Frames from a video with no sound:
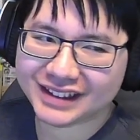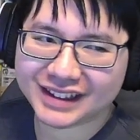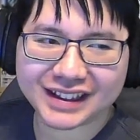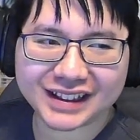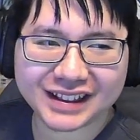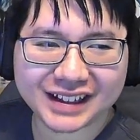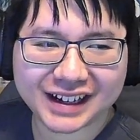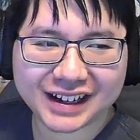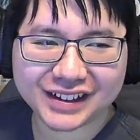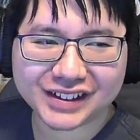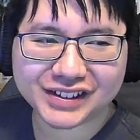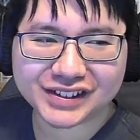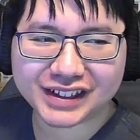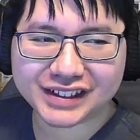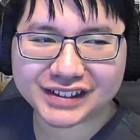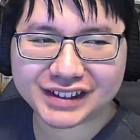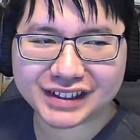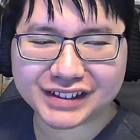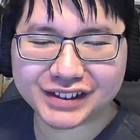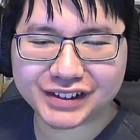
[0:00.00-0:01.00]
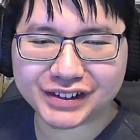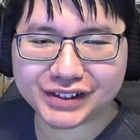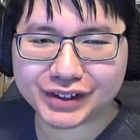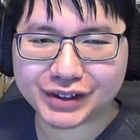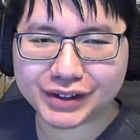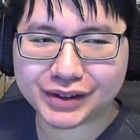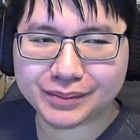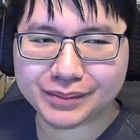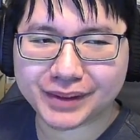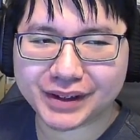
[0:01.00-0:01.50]
I'll let you guys listen to
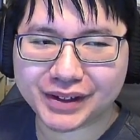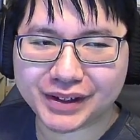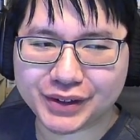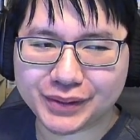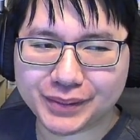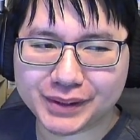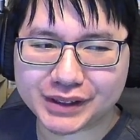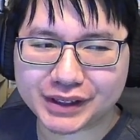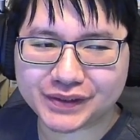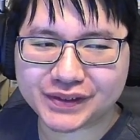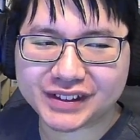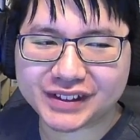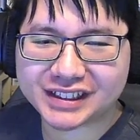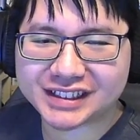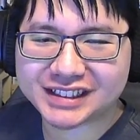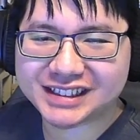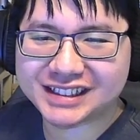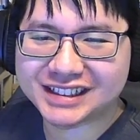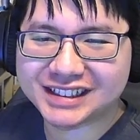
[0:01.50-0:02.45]
the menu music first.